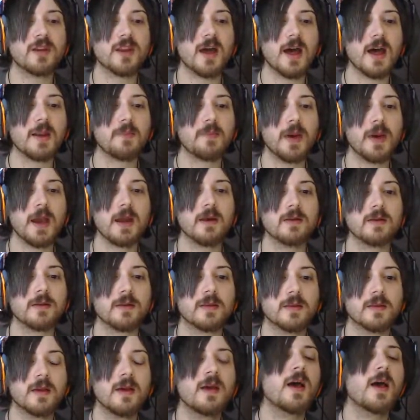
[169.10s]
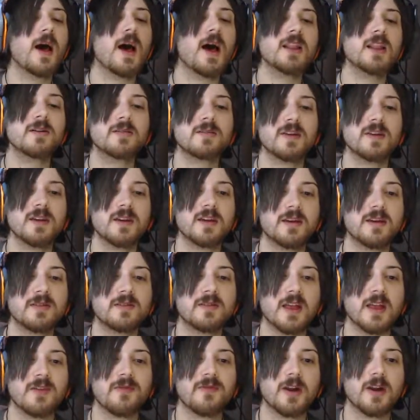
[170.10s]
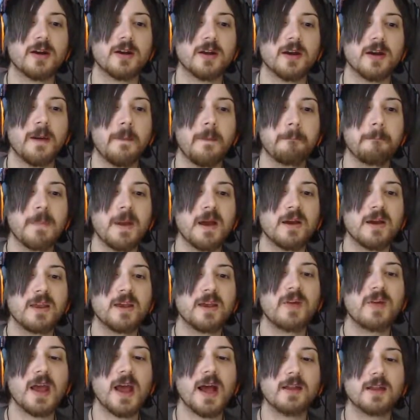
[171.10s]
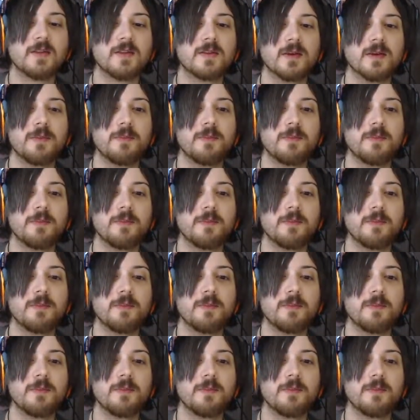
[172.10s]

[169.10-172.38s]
and parents. I don't think you're Stefan, are you? You're very handsome,